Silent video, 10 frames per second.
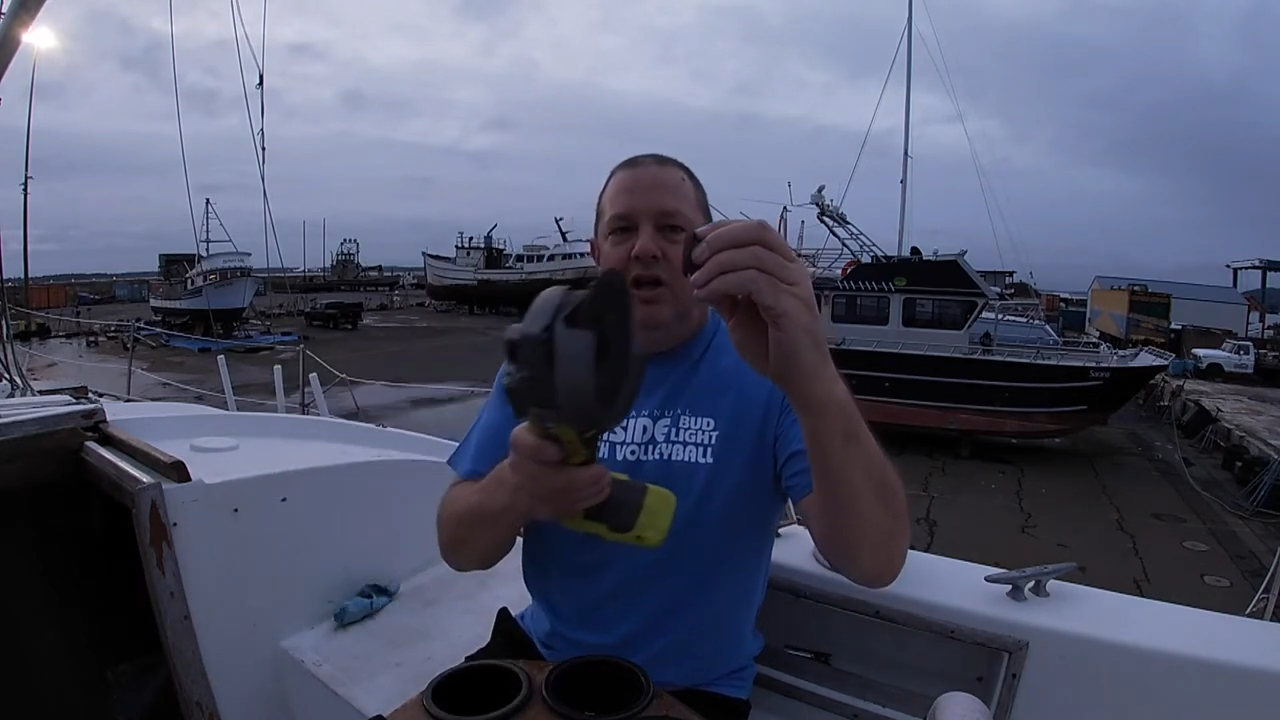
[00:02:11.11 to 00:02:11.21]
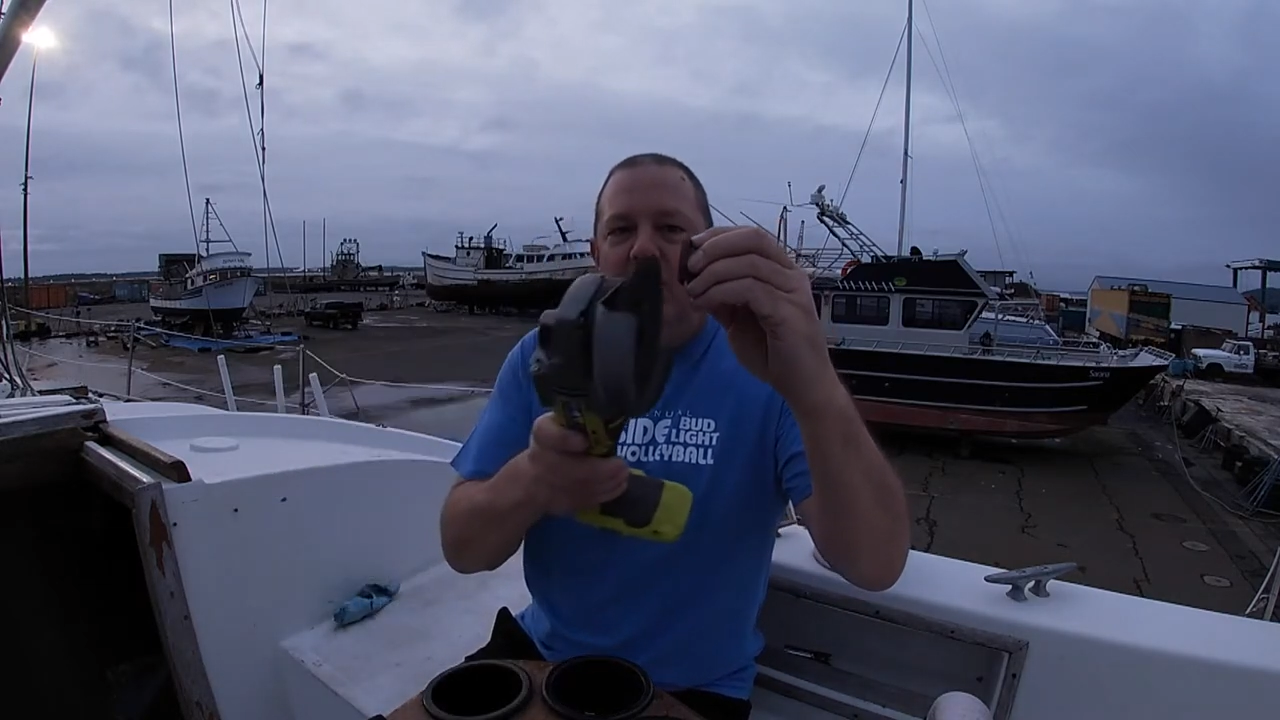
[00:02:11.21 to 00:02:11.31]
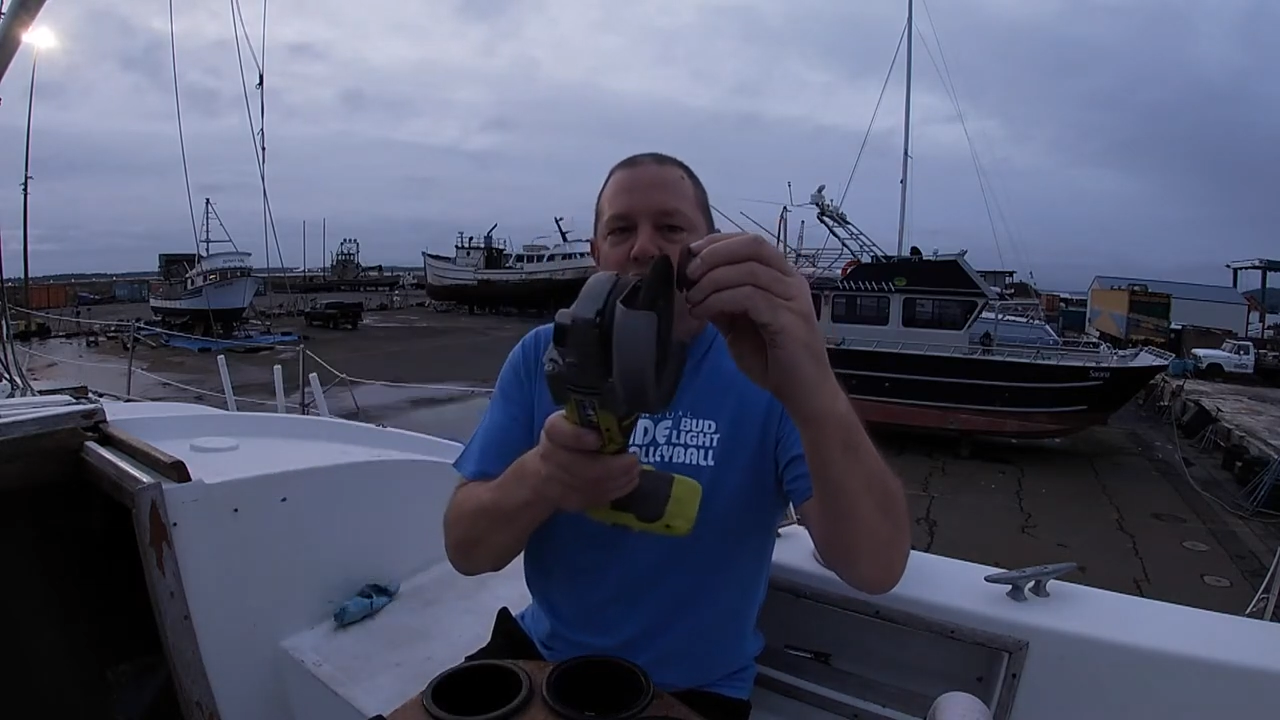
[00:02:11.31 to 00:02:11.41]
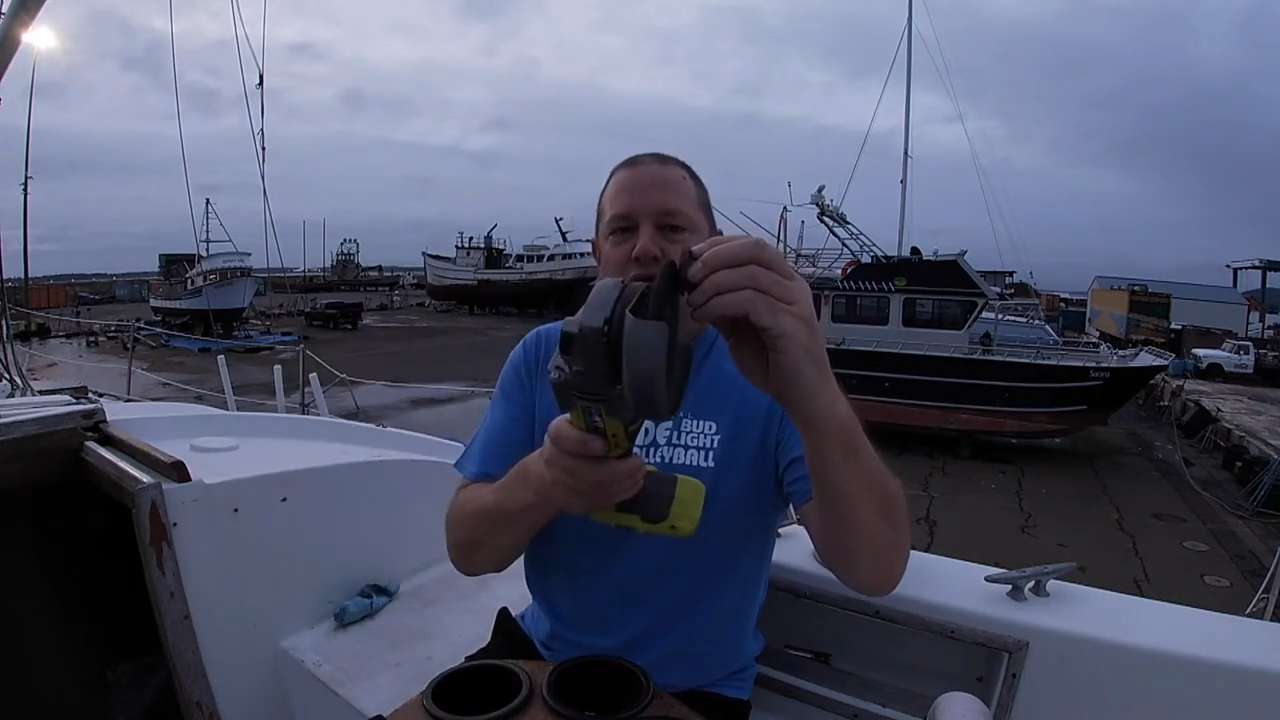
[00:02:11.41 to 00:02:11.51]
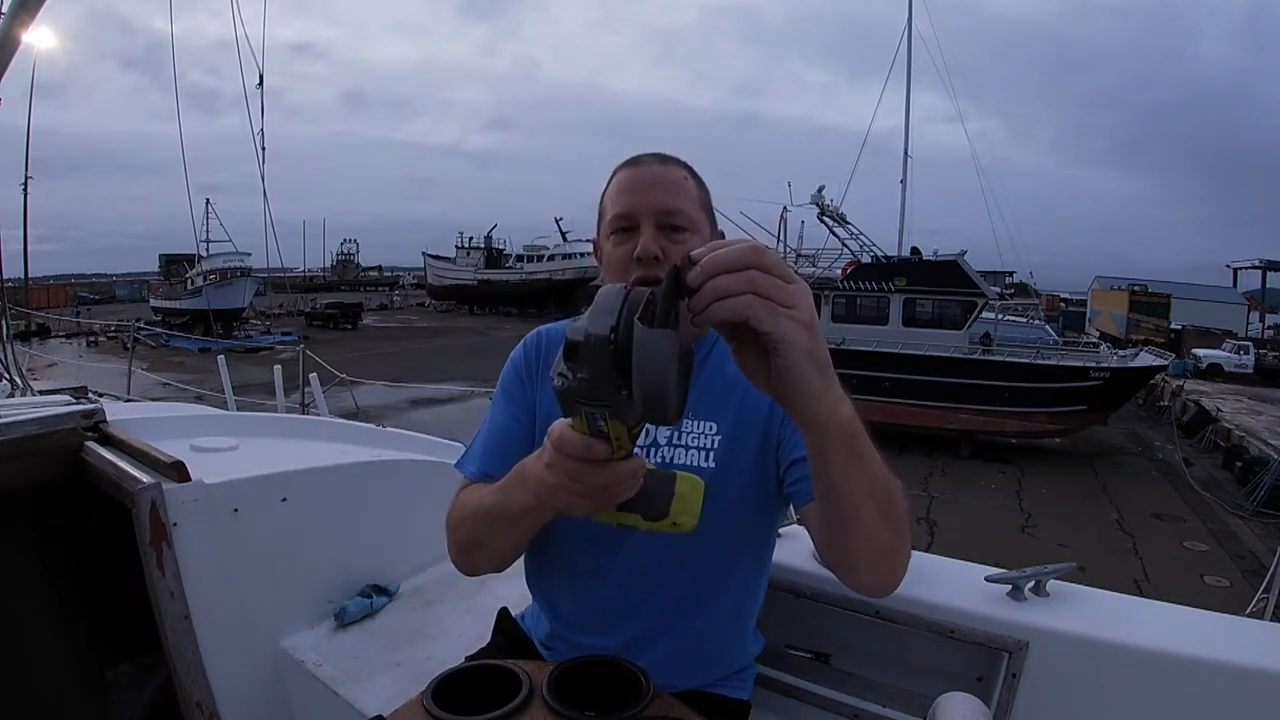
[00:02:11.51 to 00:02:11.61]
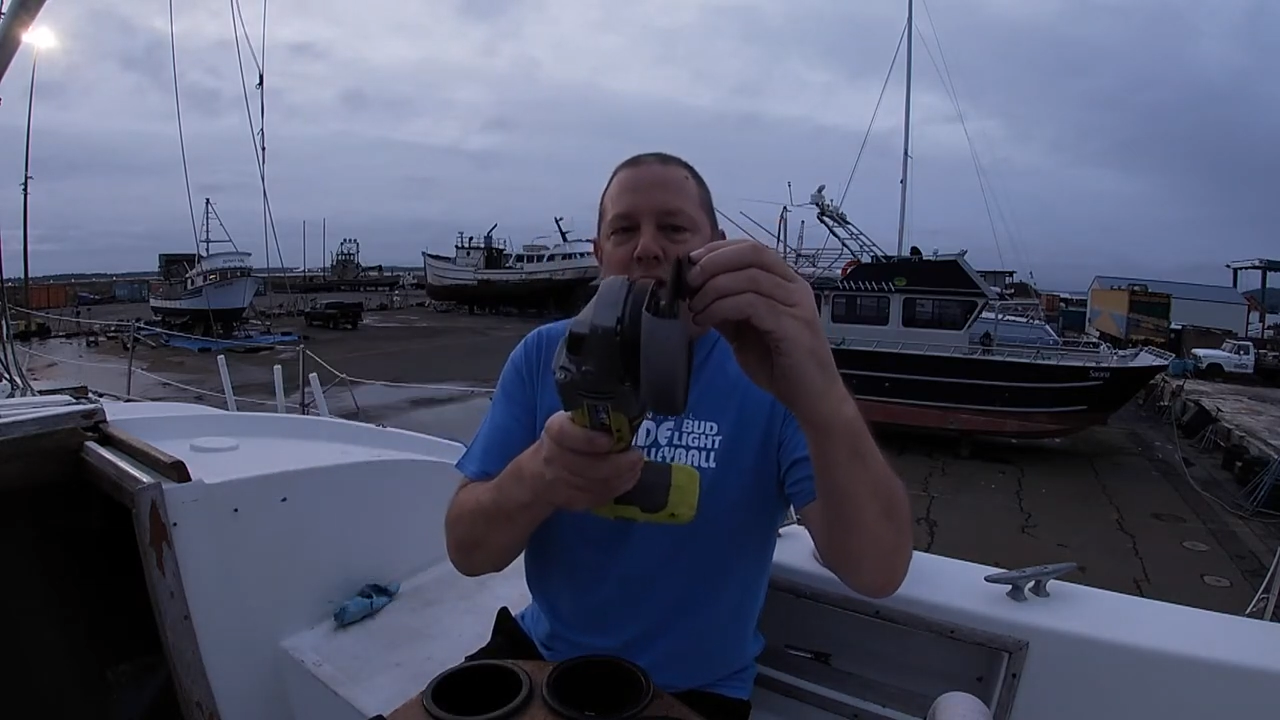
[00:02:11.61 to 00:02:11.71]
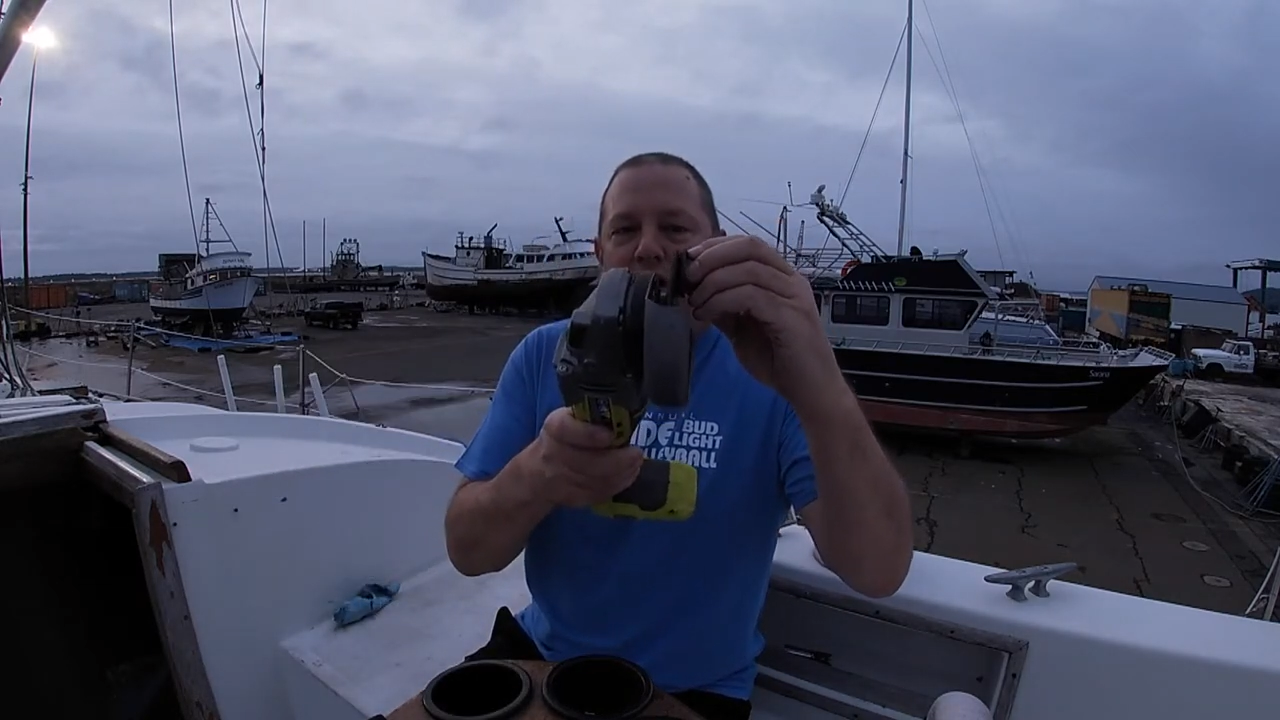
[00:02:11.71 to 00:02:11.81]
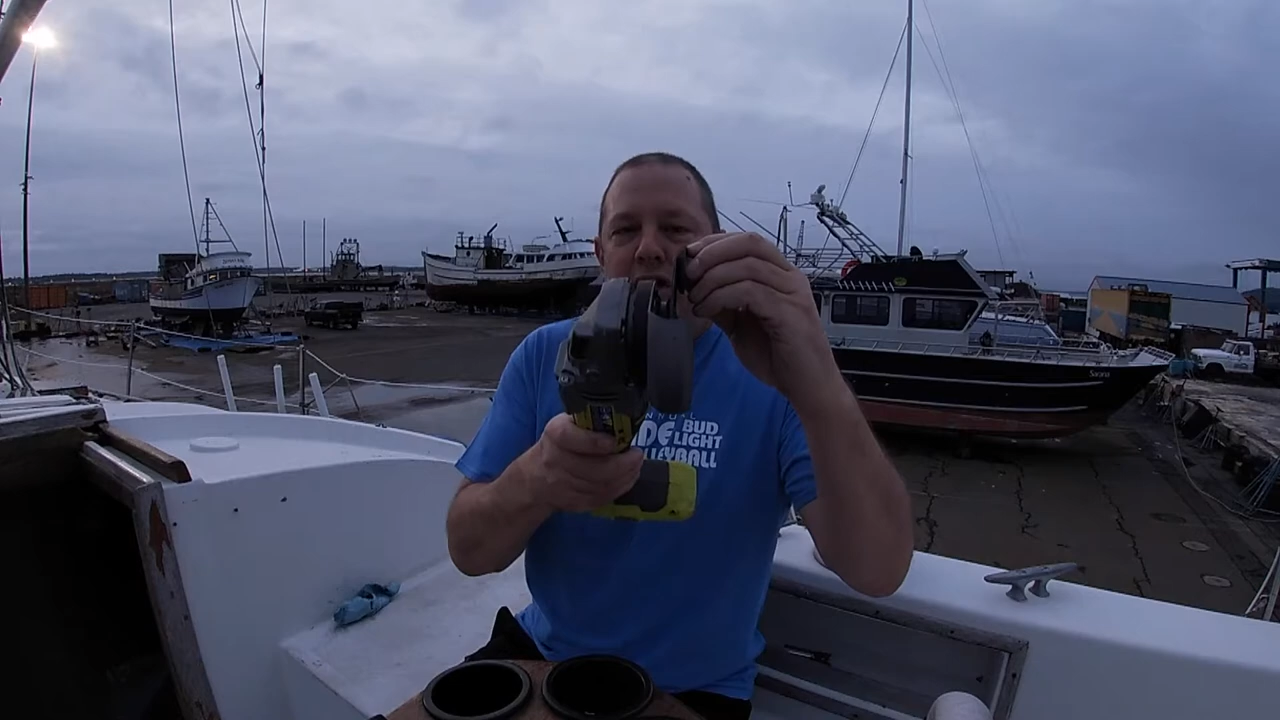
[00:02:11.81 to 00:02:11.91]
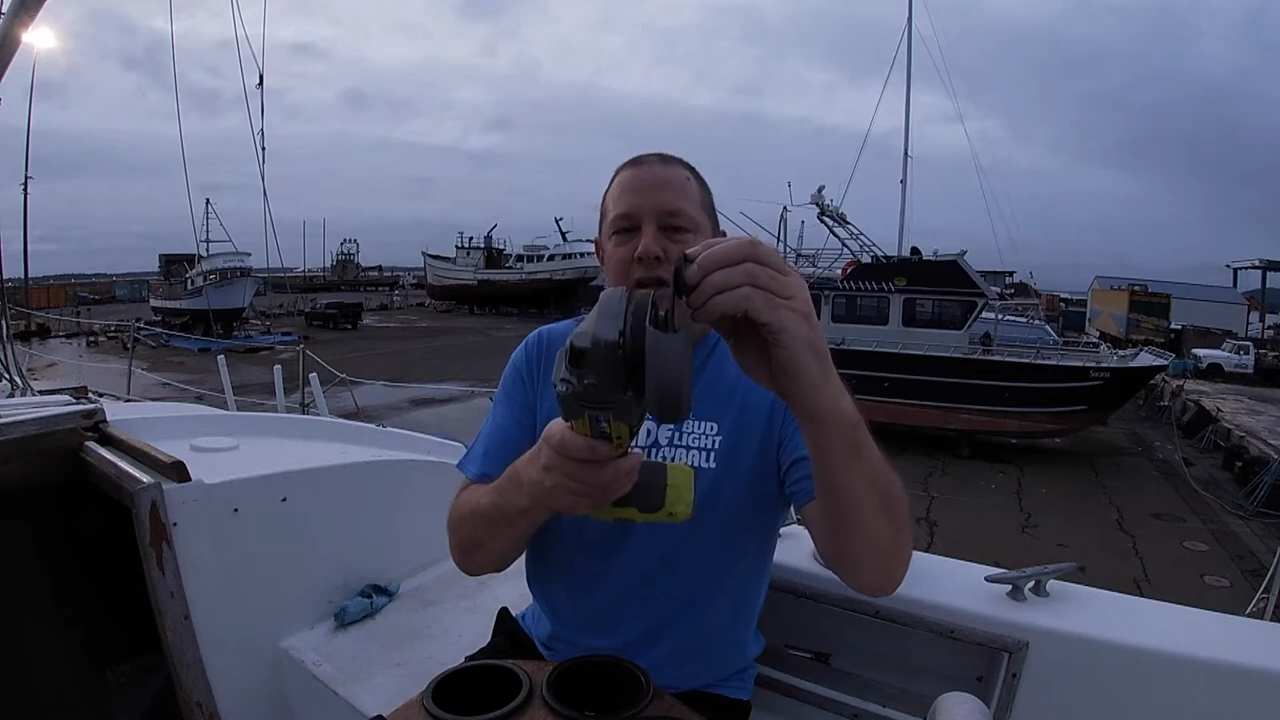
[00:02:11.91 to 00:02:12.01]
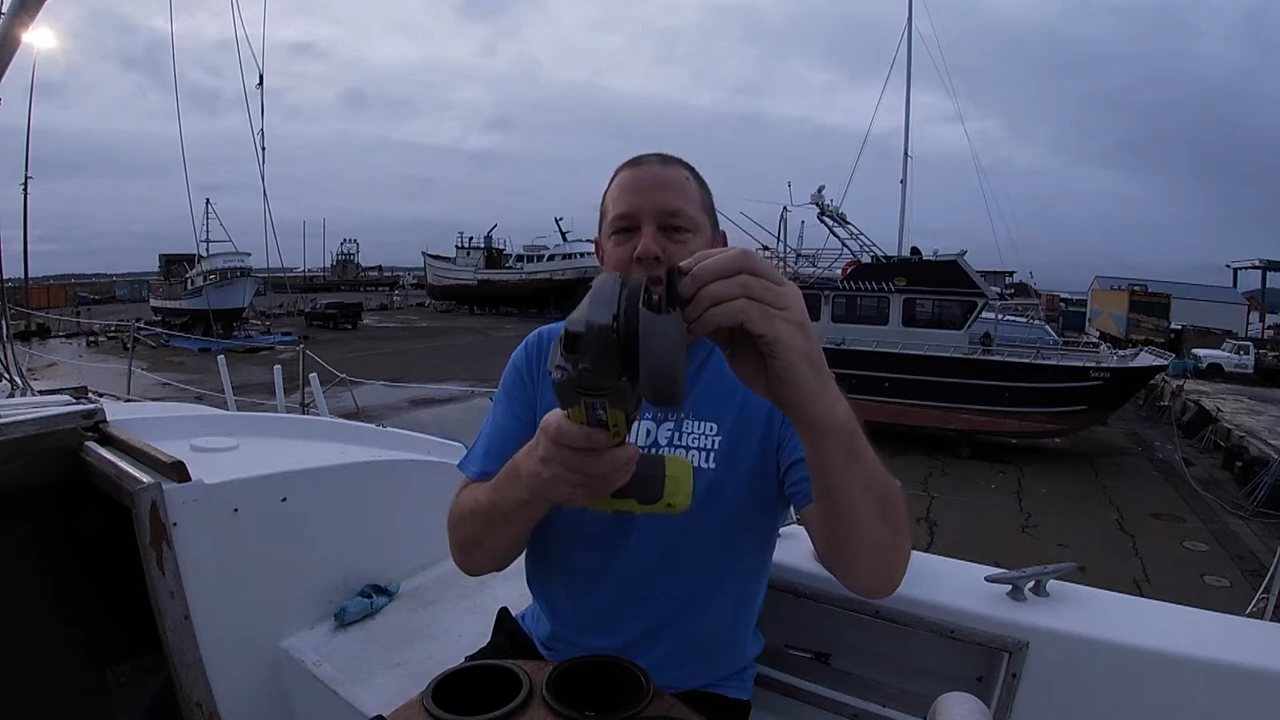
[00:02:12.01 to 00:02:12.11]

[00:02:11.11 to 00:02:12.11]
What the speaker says: and grind